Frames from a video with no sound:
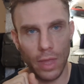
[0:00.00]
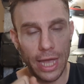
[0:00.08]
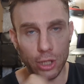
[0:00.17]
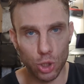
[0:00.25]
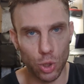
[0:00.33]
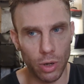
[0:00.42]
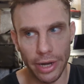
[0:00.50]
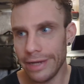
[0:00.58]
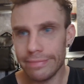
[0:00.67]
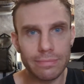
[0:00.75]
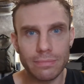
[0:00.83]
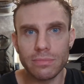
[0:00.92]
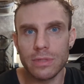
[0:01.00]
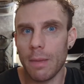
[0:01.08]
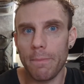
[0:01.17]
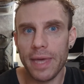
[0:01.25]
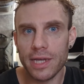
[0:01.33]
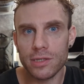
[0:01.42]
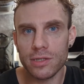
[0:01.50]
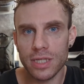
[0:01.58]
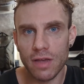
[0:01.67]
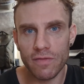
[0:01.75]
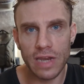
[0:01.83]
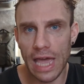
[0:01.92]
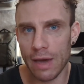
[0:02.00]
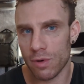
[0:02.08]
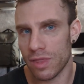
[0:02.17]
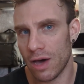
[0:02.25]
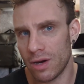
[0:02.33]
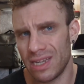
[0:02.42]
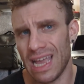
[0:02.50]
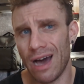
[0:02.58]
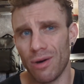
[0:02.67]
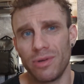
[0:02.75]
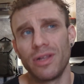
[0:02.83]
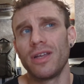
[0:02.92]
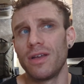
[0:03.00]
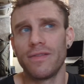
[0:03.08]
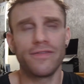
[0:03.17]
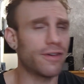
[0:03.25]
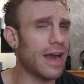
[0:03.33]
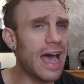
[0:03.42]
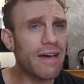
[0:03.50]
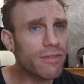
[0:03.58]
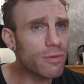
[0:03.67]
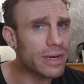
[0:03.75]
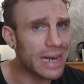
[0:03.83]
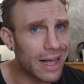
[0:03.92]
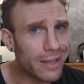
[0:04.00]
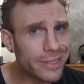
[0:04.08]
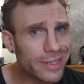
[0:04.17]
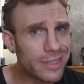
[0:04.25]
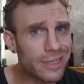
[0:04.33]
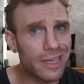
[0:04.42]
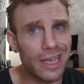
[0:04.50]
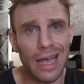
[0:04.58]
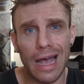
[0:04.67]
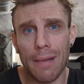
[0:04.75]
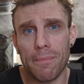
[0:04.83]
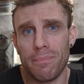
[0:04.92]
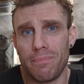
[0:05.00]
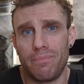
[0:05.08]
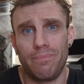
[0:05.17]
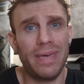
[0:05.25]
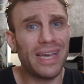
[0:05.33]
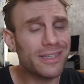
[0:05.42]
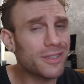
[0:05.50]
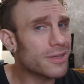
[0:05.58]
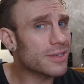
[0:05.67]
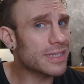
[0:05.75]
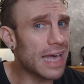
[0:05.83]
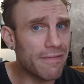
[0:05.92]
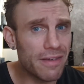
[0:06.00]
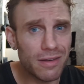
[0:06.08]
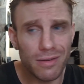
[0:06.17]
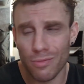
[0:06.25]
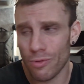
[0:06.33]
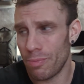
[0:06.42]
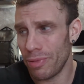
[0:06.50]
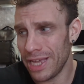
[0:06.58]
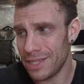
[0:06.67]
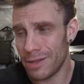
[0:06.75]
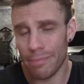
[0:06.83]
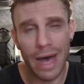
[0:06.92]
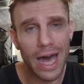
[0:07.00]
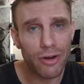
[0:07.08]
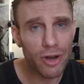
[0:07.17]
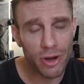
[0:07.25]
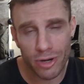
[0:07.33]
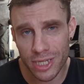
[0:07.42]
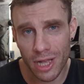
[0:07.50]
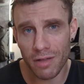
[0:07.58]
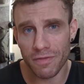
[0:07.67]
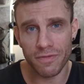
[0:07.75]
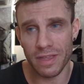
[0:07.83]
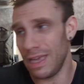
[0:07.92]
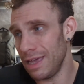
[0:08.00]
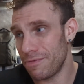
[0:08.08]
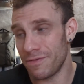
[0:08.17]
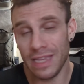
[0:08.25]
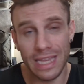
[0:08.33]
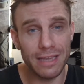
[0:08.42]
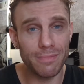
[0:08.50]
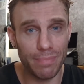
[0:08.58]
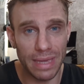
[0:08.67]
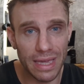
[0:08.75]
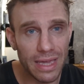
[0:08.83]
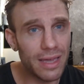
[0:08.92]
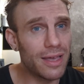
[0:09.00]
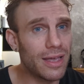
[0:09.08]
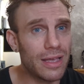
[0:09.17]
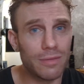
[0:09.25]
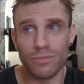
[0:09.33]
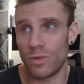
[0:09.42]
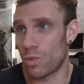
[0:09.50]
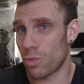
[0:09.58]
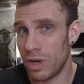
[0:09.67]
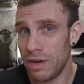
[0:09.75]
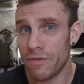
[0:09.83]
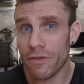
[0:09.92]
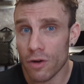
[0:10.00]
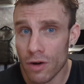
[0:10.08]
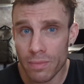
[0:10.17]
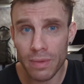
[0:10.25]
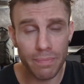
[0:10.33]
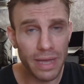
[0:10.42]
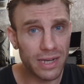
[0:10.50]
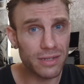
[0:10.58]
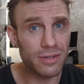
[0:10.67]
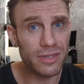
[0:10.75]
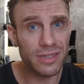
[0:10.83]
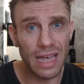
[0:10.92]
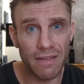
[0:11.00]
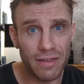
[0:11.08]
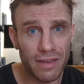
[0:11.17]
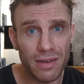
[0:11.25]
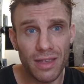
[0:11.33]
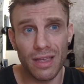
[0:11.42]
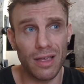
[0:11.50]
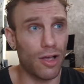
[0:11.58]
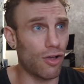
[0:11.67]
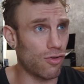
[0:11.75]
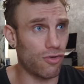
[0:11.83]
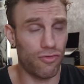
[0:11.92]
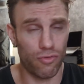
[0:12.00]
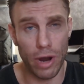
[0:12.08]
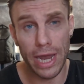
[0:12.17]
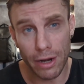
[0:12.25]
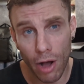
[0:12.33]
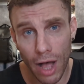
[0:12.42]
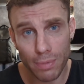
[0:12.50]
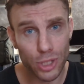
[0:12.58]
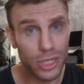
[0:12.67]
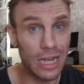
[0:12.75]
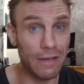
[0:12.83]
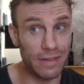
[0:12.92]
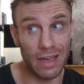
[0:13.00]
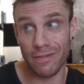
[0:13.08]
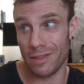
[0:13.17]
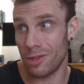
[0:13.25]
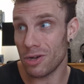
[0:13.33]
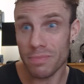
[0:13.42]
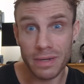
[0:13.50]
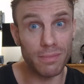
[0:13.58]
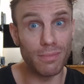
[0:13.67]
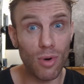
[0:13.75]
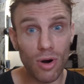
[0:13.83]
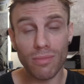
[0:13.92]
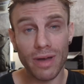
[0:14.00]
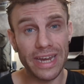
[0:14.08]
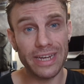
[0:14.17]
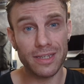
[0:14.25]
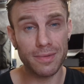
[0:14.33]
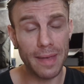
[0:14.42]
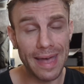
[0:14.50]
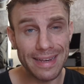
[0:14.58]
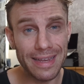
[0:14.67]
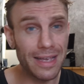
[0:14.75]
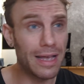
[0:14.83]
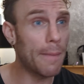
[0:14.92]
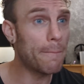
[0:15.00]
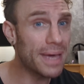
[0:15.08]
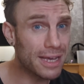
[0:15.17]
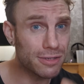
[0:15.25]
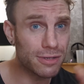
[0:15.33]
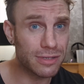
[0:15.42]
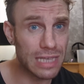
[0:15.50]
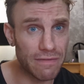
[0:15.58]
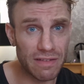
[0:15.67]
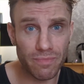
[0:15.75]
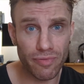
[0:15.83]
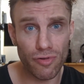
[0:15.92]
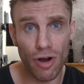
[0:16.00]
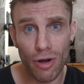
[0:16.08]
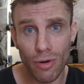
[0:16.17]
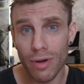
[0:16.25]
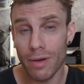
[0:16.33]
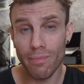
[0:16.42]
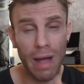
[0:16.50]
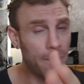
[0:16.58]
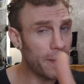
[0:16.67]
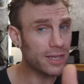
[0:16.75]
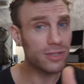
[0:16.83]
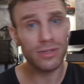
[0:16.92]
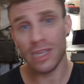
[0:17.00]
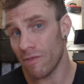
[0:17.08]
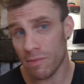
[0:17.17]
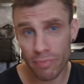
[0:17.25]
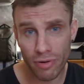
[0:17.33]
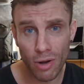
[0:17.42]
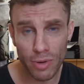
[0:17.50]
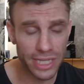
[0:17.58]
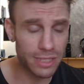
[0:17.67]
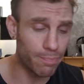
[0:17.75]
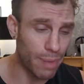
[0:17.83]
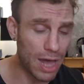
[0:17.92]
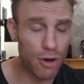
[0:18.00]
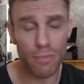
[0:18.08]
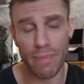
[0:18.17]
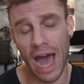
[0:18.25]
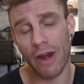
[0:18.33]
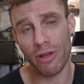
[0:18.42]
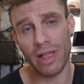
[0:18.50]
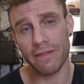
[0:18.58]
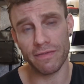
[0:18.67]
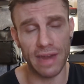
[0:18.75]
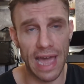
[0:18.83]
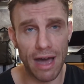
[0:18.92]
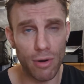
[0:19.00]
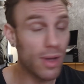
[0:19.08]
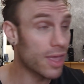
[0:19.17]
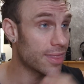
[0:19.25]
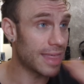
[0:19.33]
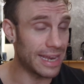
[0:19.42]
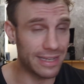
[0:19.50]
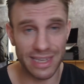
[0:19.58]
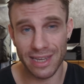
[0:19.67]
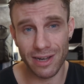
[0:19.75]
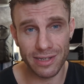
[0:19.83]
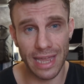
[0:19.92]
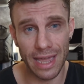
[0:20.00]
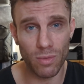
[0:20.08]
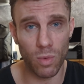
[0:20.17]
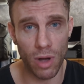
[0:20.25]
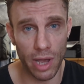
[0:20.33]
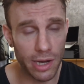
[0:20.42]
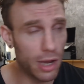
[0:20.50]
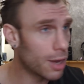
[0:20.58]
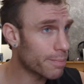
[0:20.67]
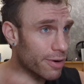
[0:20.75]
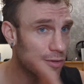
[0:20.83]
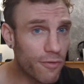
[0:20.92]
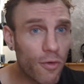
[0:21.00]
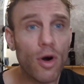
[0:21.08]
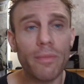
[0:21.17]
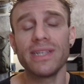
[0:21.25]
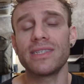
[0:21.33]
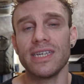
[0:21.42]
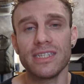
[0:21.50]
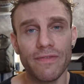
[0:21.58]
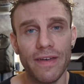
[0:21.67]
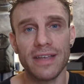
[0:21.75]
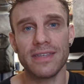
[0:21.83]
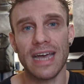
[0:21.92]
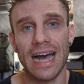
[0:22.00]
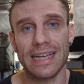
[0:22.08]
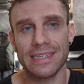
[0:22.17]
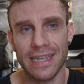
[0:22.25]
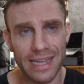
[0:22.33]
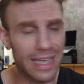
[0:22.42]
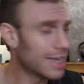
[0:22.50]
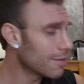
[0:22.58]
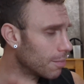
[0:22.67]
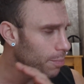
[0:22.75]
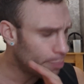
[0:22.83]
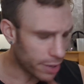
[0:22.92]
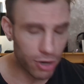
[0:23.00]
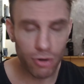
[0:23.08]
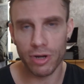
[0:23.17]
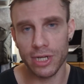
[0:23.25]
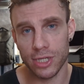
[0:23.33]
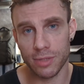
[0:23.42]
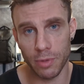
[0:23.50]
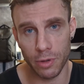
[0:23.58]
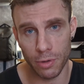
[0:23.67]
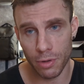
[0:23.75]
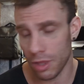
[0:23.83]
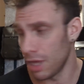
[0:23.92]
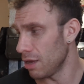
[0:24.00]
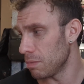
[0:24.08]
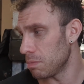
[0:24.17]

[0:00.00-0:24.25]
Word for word: enjoy, Pixel 7a without a doubt. For everyone else, Pixel 7, replace the battery yourself if need be, refurb Pixel 7 Great option if you have a little bit more money to spend. Pixel 7 Pro. My Pixel 7 Pro gets better battery life now than it did on day one. Performance is fantastic, buttery smooth.